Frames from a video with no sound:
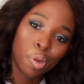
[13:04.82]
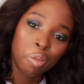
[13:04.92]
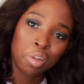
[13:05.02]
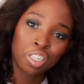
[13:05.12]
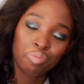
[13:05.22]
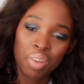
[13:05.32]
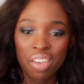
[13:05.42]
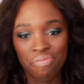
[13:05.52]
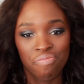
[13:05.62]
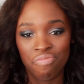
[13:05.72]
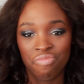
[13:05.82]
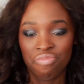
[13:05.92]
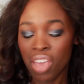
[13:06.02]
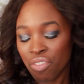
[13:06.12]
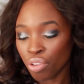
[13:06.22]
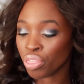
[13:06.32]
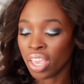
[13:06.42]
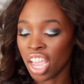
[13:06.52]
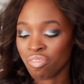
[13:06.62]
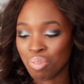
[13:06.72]
pretty much my favorite
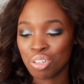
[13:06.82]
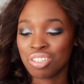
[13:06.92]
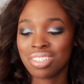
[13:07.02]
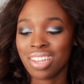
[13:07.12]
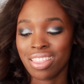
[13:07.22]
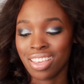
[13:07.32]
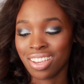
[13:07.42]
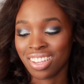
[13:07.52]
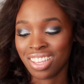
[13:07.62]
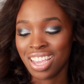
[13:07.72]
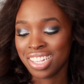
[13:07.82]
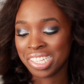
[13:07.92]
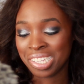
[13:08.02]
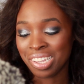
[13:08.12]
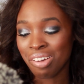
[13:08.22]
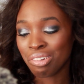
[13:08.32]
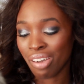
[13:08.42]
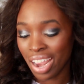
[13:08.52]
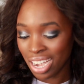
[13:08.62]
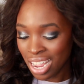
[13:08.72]
thing I've purchased, I think. It's so
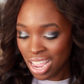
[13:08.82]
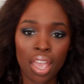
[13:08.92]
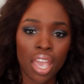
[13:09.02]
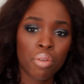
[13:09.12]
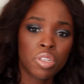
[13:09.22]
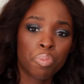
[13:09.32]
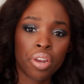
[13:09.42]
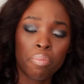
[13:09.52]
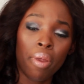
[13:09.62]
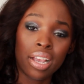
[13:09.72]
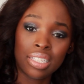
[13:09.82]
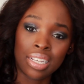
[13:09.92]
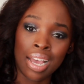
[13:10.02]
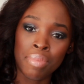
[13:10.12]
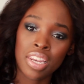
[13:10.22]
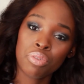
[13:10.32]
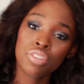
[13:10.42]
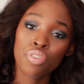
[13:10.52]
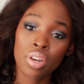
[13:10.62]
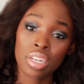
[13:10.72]
great. It was pretty pricey. I mean, it
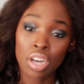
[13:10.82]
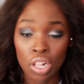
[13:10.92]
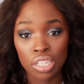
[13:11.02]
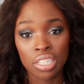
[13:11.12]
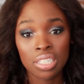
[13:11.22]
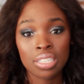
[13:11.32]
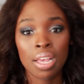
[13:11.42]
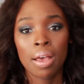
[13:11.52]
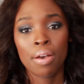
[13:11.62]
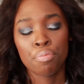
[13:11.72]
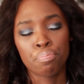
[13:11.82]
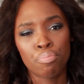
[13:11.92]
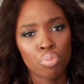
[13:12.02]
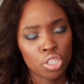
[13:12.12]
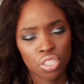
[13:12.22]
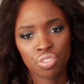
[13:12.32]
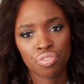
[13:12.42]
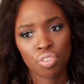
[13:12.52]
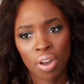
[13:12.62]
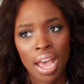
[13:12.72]
was forty dollars. Which
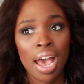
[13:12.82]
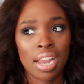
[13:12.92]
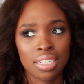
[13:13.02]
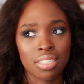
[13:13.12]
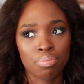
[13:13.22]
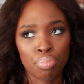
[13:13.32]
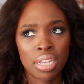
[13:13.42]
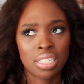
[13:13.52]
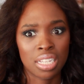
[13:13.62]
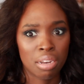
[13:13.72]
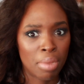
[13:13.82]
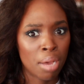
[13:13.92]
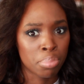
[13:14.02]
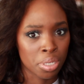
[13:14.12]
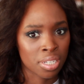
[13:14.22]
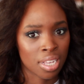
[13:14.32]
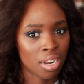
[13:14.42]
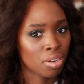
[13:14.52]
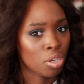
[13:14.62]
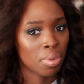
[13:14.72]
for a hat is pricey in my books. I
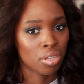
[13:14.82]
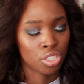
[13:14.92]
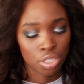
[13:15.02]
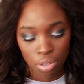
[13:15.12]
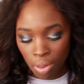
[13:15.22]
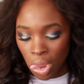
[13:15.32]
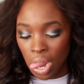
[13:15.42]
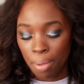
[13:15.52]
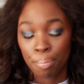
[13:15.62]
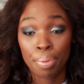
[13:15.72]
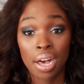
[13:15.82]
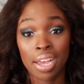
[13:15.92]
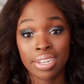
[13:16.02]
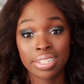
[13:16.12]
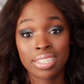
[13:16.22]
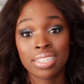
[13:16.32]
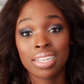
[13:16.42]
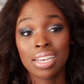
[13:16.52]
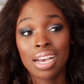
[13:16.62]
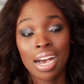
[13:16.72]
don't know about you. But,
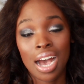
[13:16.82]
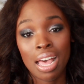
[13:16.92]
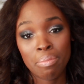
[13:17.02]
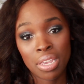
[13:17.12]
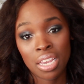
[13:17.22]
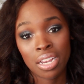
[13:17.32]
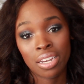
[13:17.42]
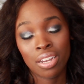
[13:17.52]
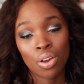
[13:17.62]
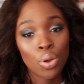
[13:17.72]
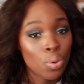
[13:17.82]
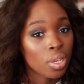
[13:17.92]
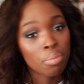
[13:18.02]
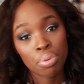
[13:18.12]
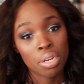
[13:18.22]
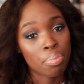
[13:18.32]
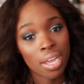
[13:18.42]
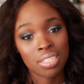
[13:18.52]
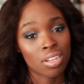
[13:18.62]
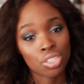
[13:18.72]
I mean, who can put a
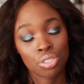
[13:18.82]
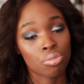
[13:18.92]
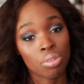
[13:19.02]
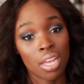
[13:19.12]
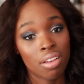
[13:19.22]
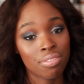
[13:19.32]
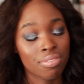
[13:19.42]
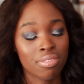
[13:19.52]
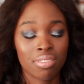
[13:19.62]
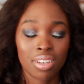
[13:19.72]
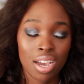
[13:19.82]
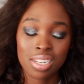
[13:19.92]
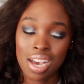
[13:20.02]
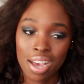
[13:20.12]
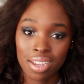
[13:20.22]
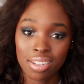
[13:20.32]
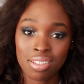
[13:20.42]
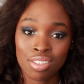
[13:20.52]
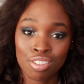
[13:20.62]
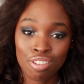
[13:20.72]
price on true love? Not I.
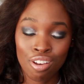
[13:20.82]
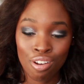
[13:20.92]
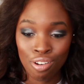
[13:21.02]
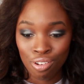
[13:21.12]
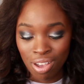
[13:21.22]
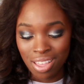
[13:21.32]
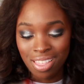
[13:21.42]
So,